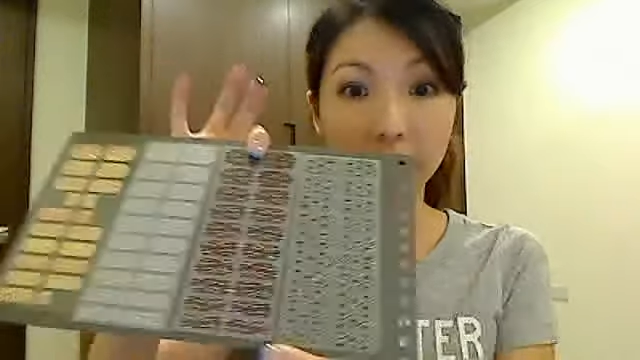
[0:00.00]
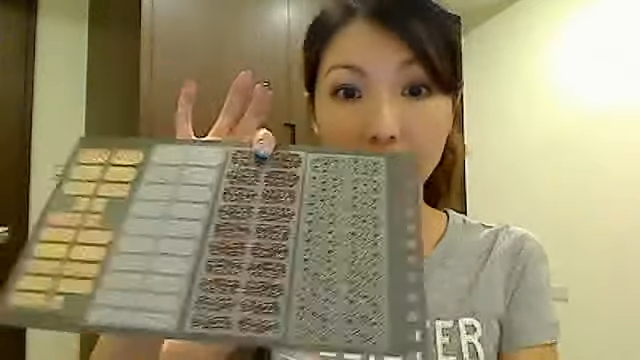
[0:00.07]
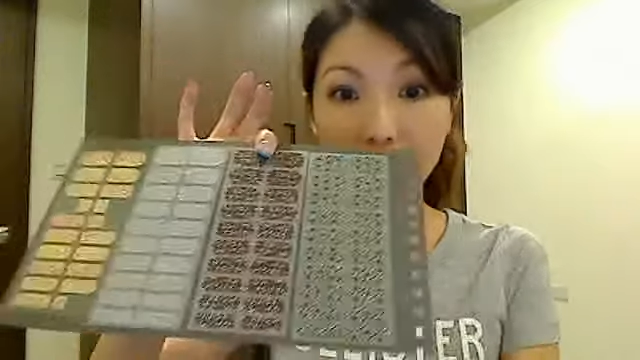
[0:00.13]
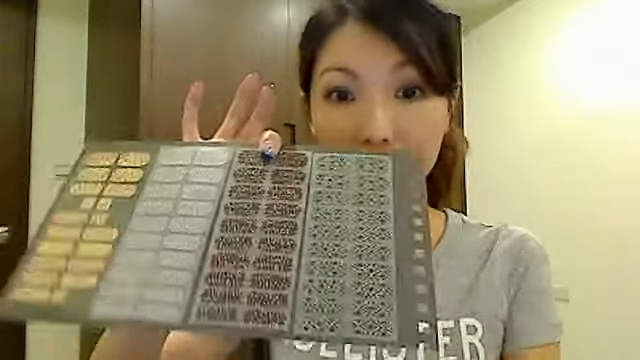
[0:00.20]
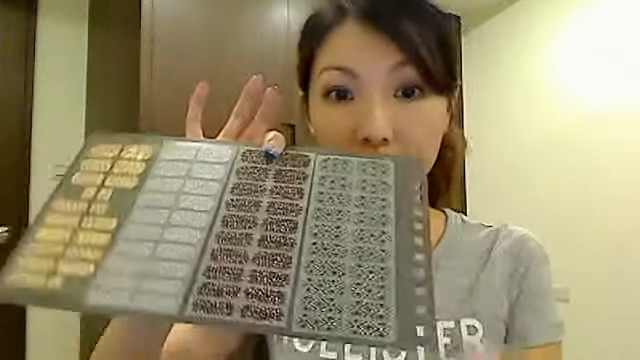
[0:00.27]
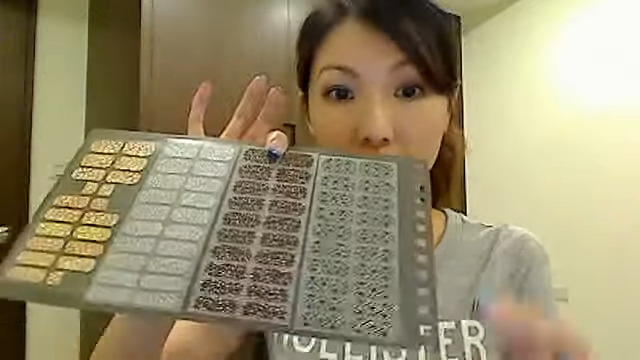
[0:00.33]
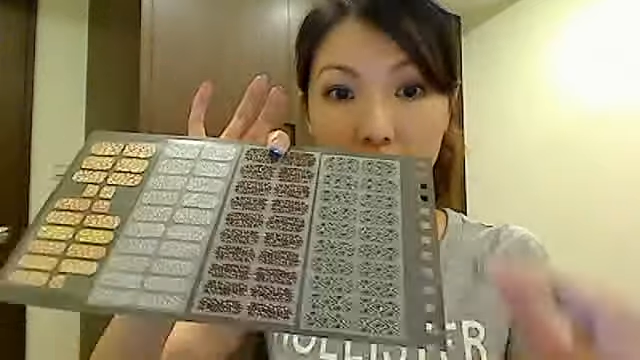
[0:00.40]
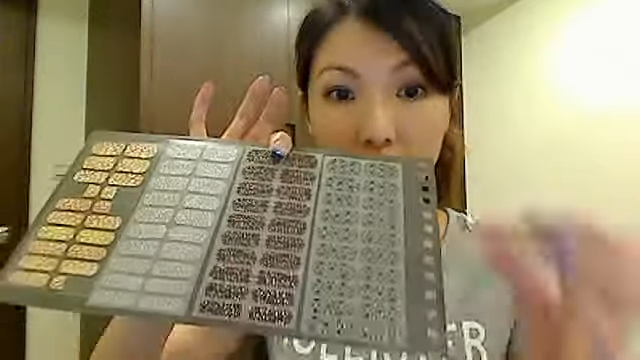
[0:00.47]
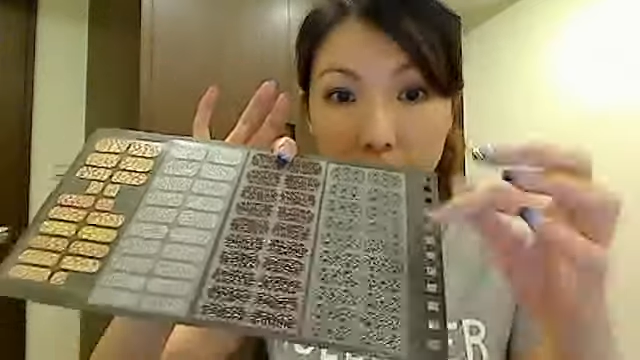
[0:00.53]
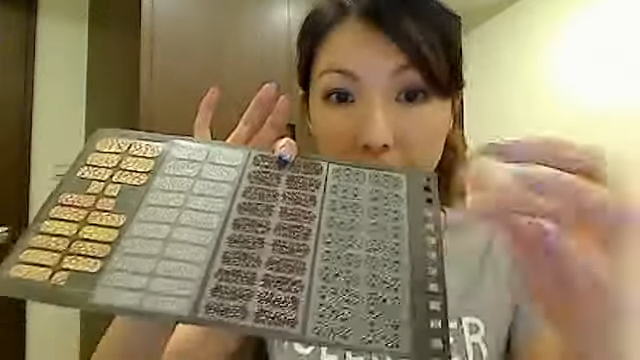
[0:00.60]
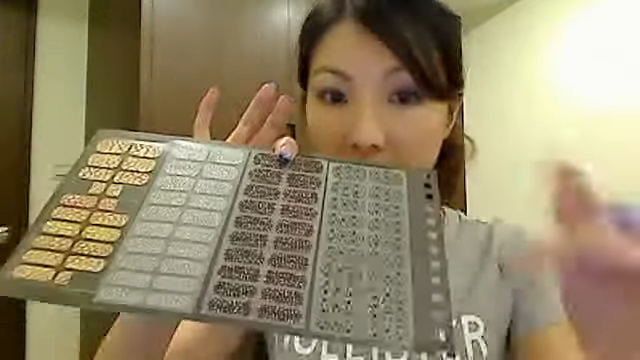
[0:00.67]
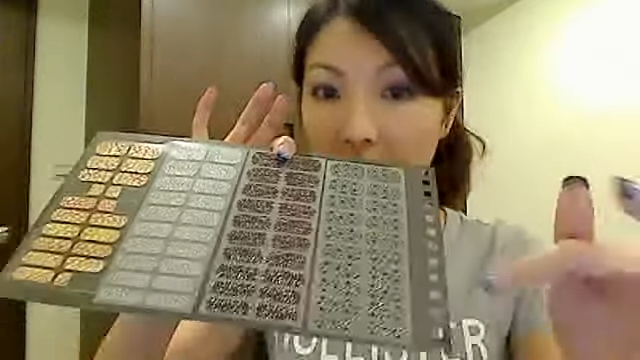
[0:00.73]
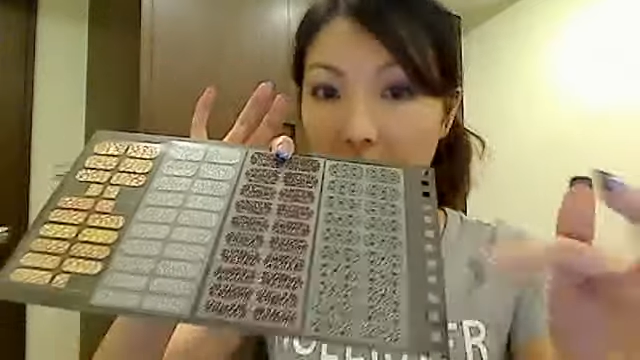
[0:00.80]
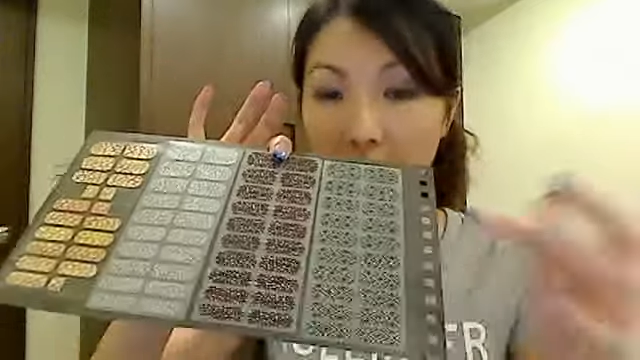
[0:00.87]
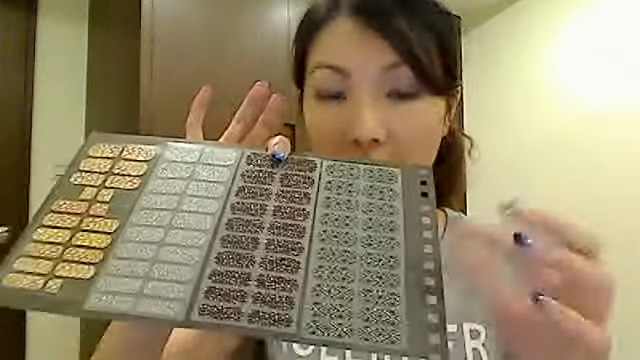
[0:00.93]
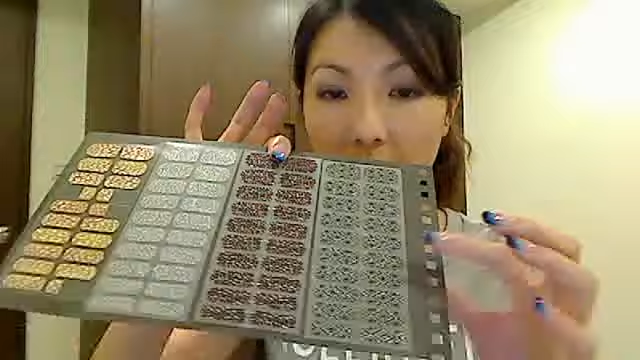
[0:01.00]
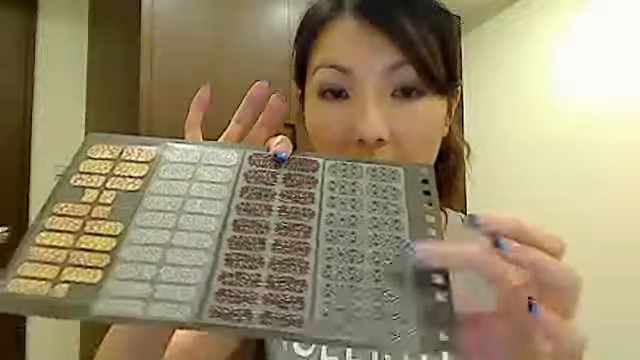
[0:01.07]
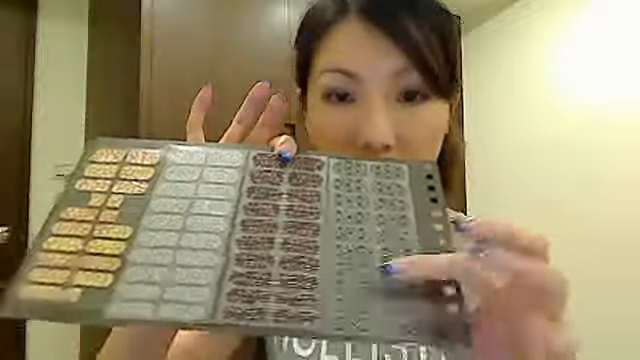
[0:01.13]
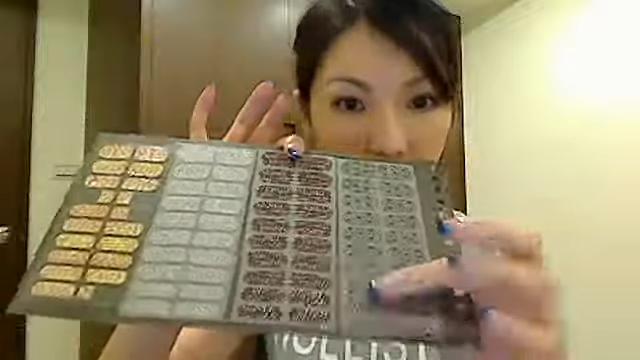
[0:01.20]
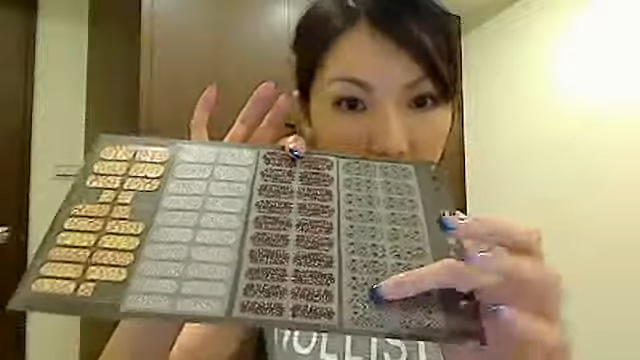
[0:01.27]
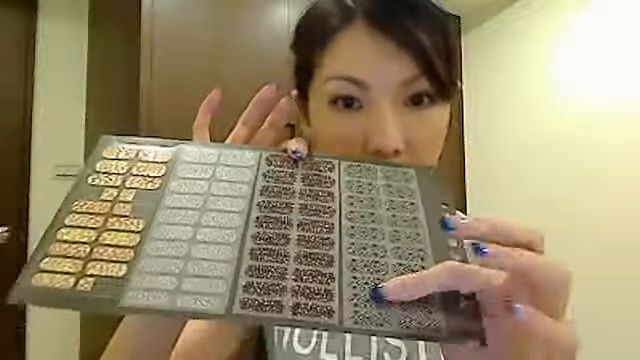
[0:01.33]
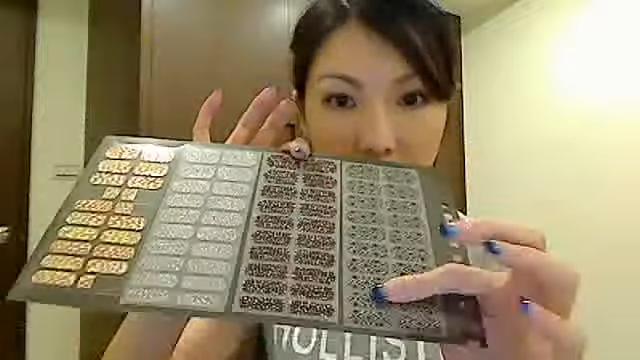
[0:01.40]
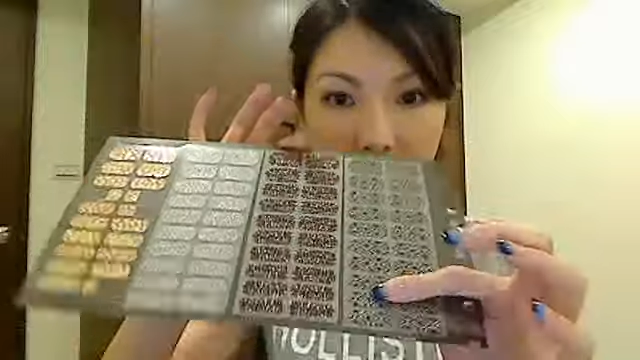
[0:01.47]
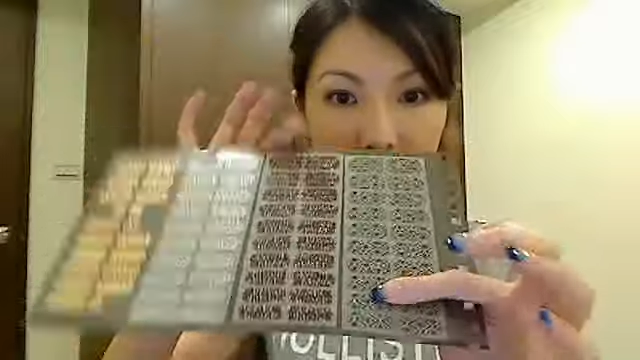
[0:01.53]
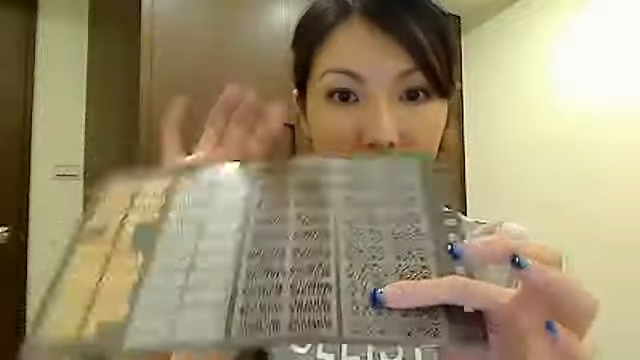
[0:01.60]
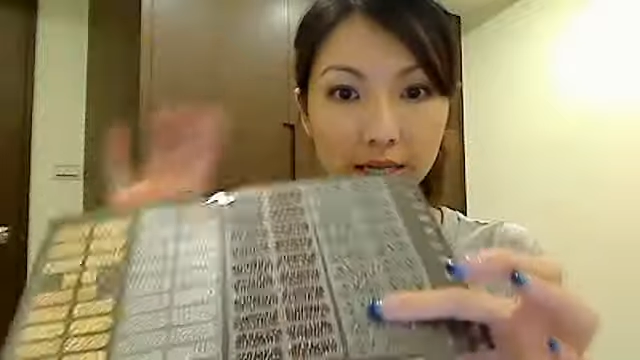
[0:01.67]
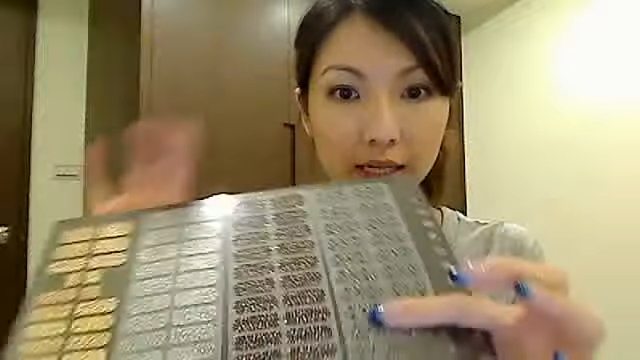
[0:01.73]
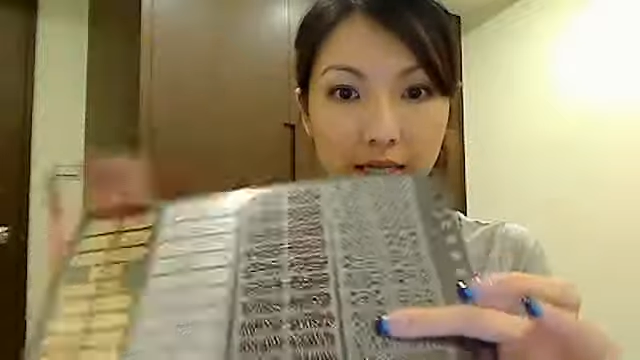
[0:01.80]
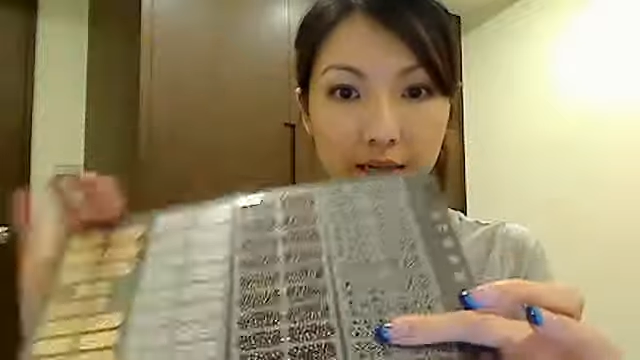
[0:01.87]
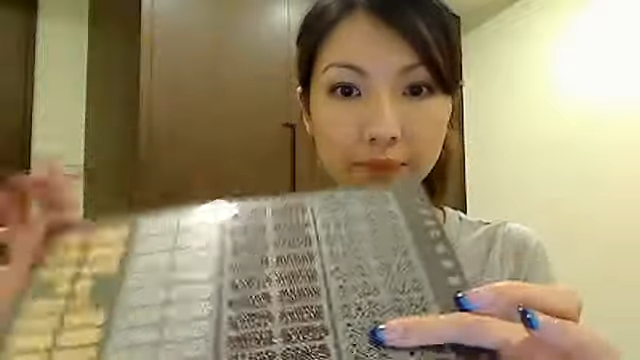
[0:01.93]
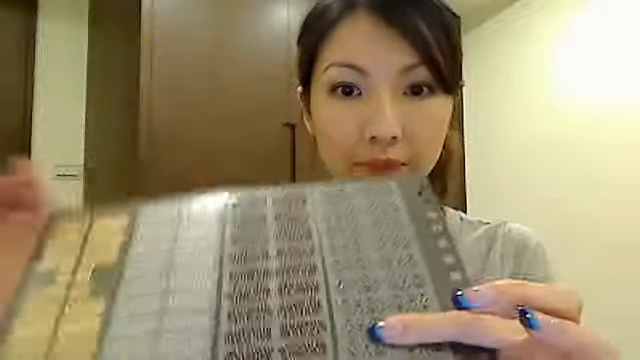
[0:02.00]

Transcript: Like you just peel it off and you use it.